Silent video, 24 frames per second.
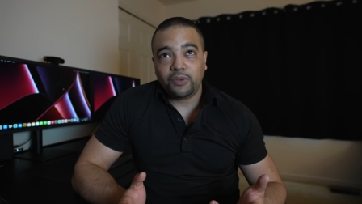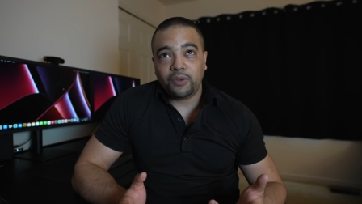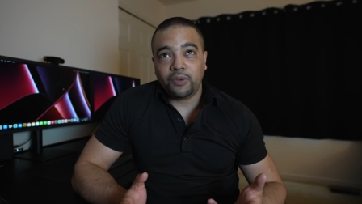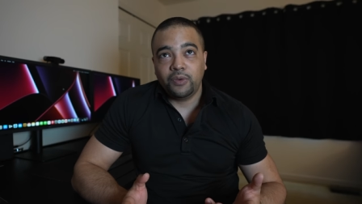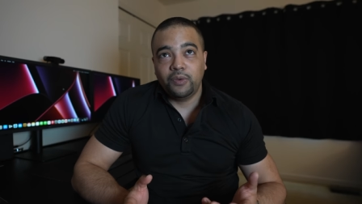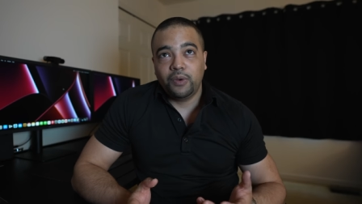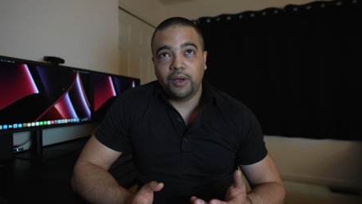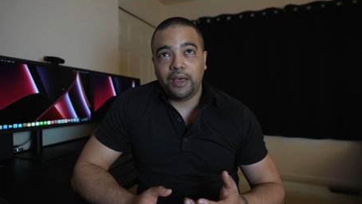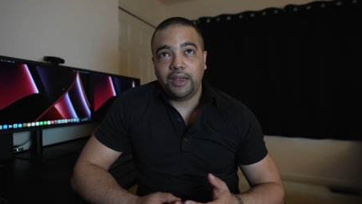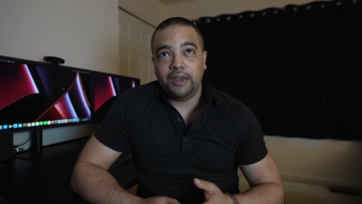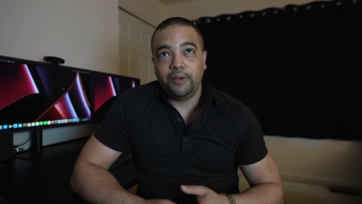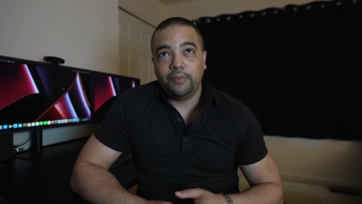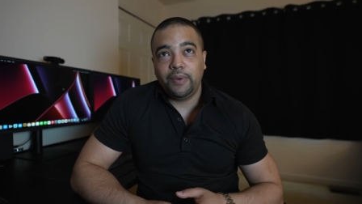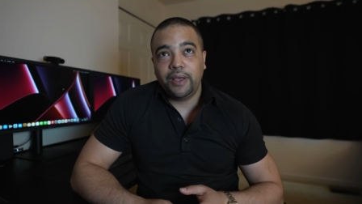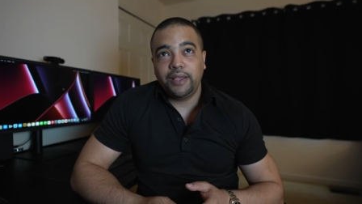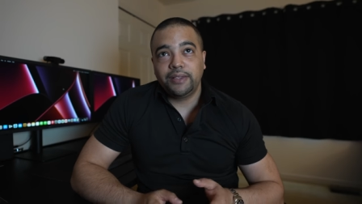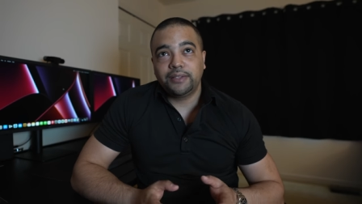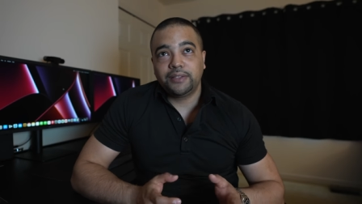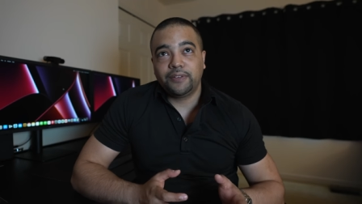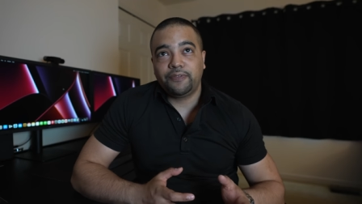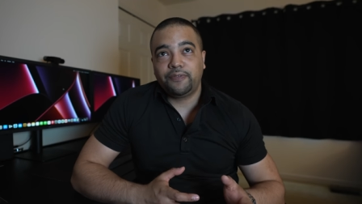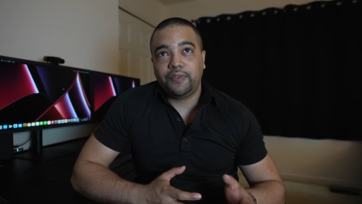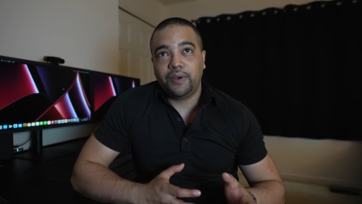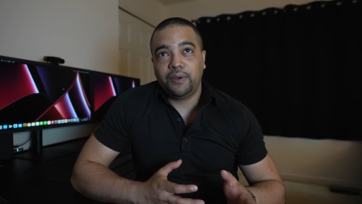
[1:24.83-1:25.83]
Well, anyways,
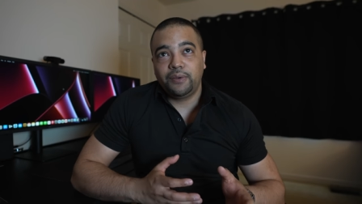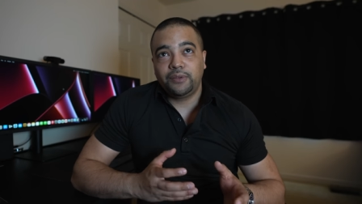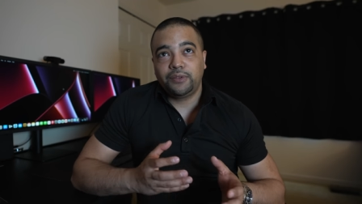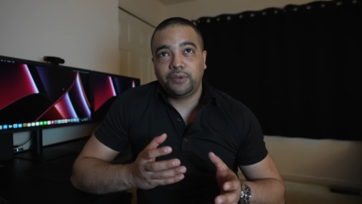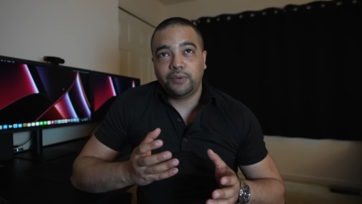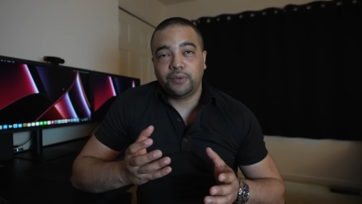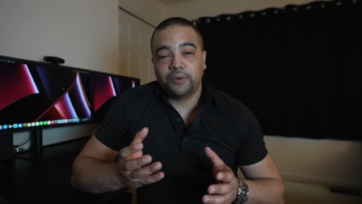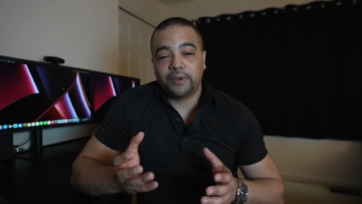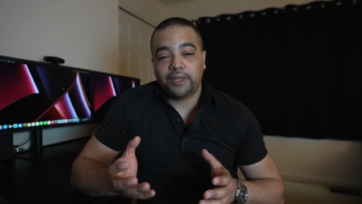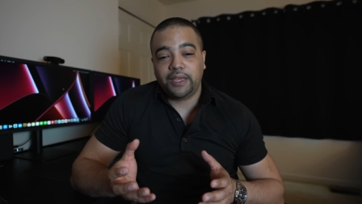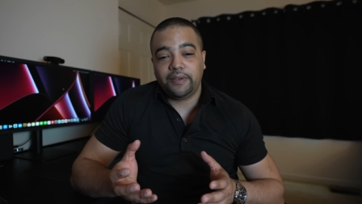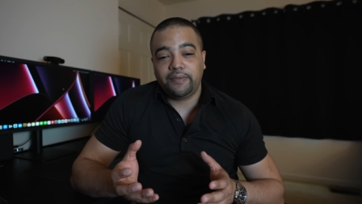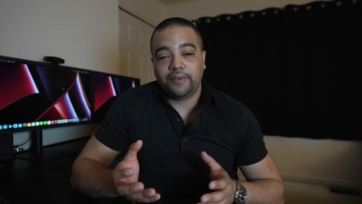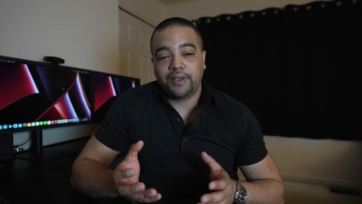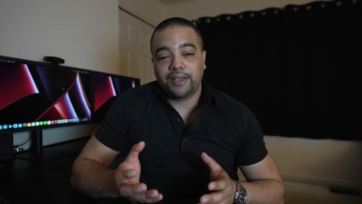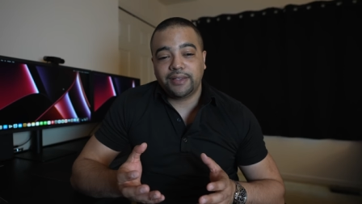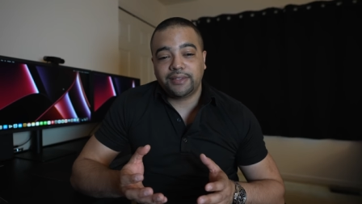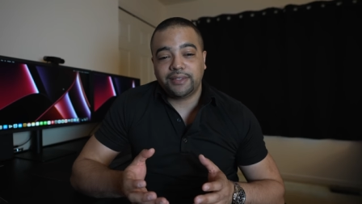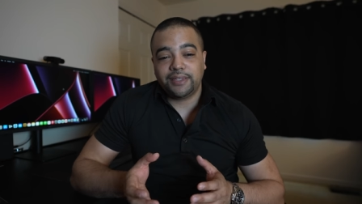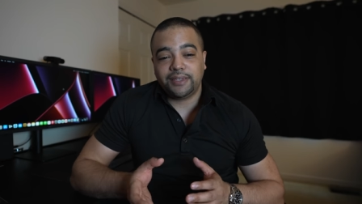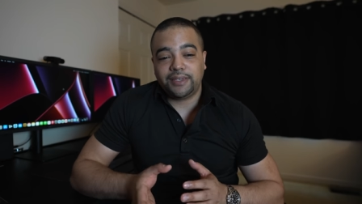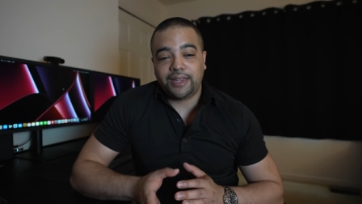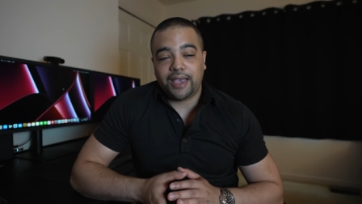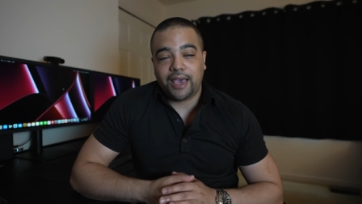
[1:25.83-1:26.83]
the folks who were giving us
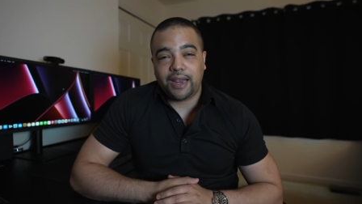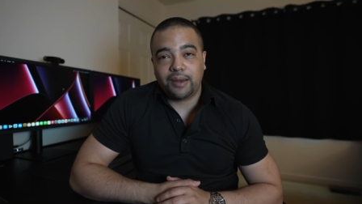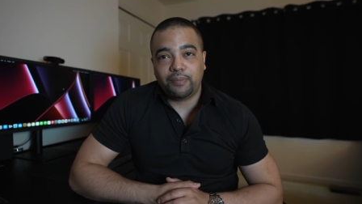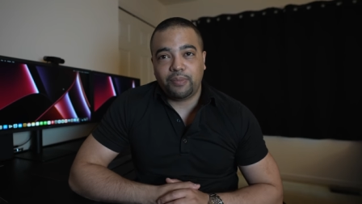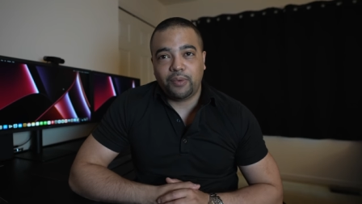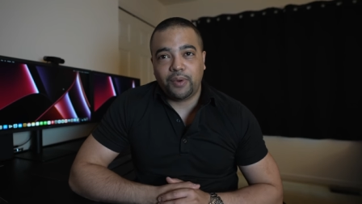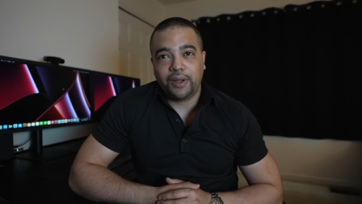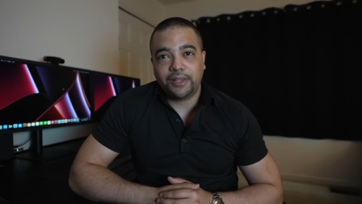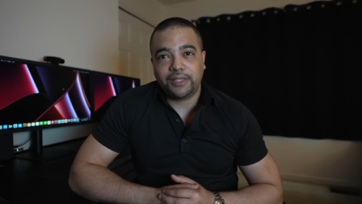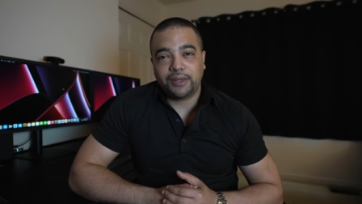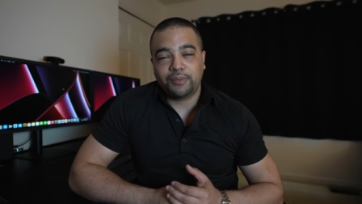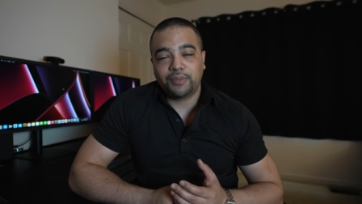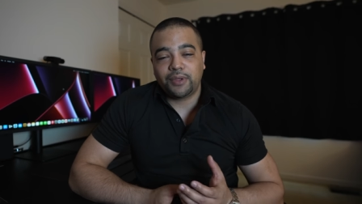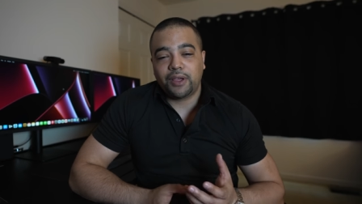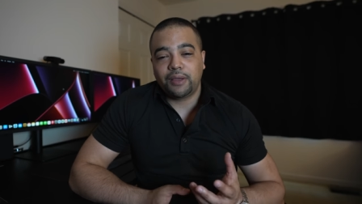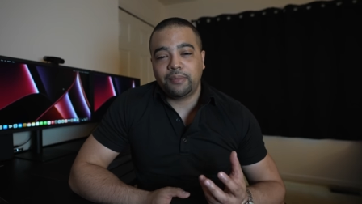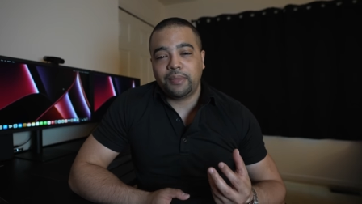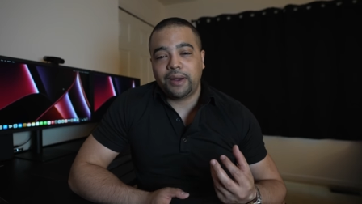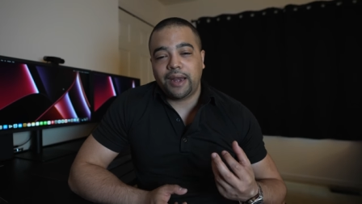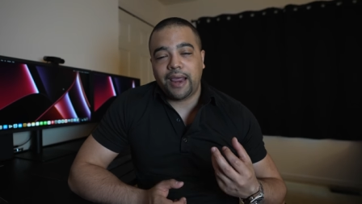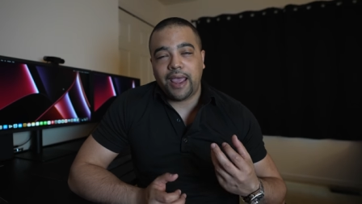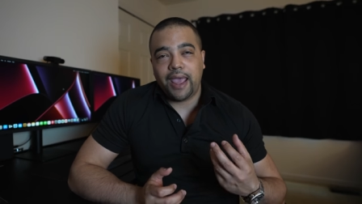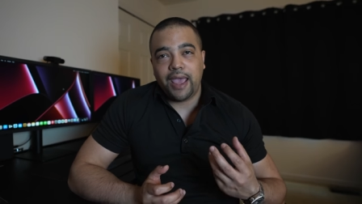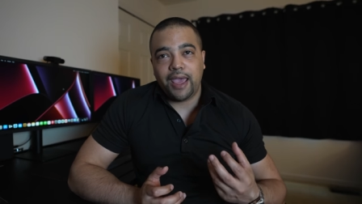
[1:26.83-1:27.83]
the data points, I'm talking
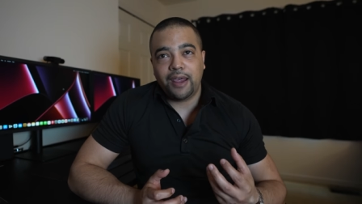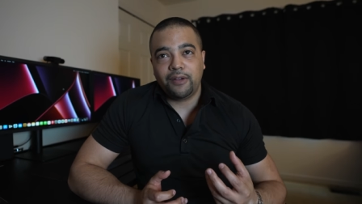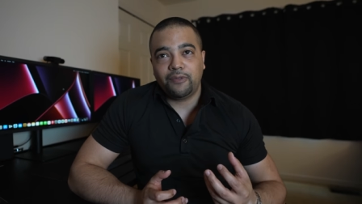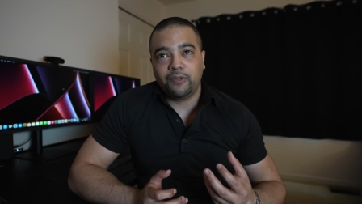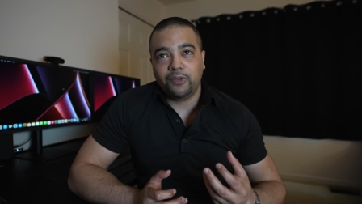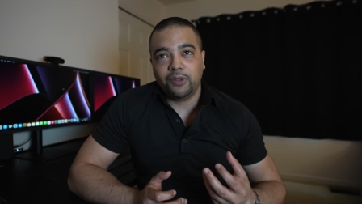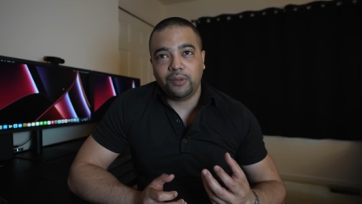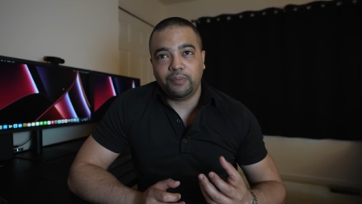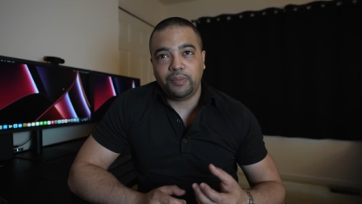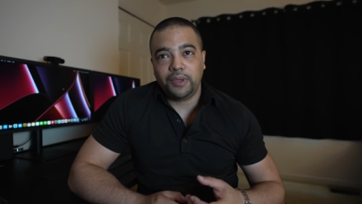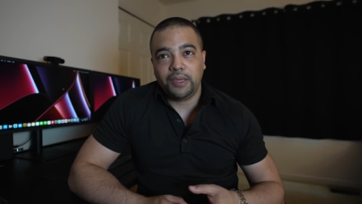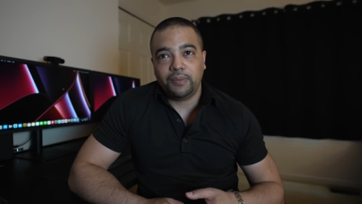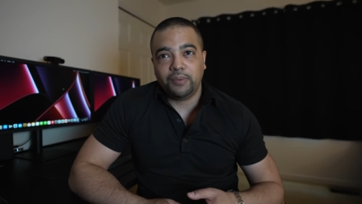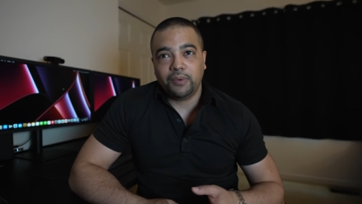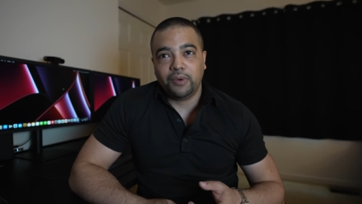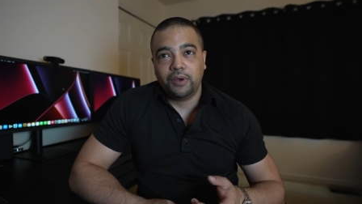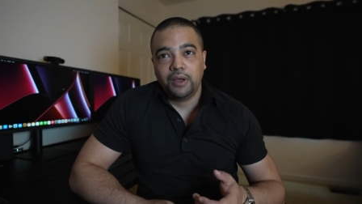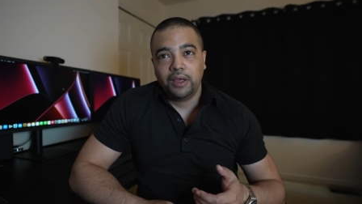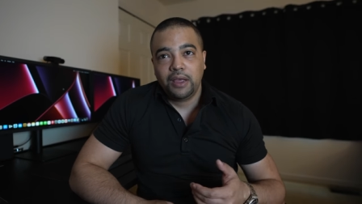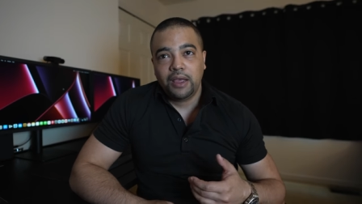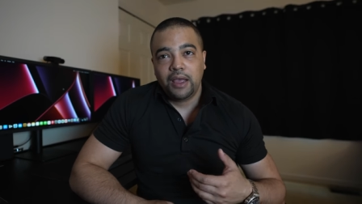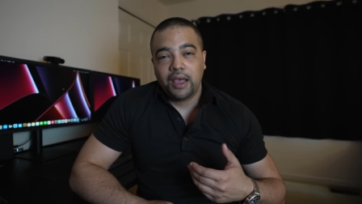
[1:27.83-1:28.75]
about a handful of people